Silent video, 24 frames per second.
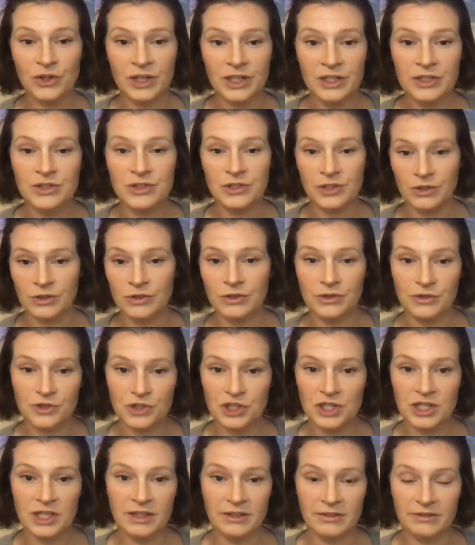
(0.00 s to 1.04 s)
internal
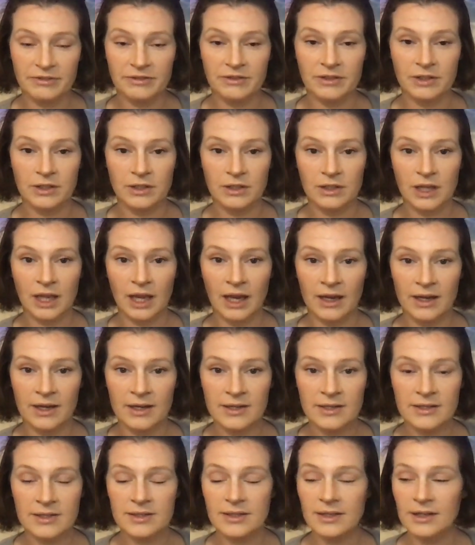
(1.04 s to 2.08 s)
shift,
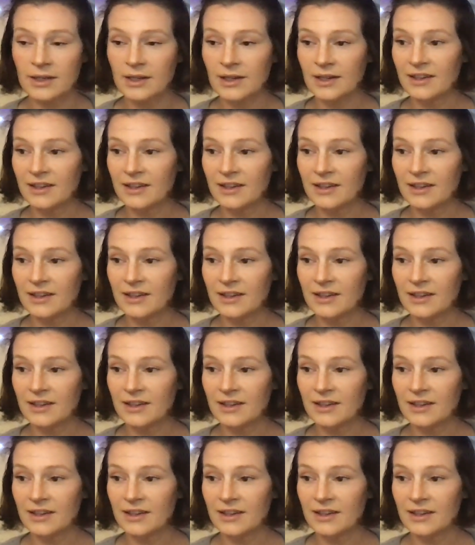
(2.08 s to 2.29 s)
guys.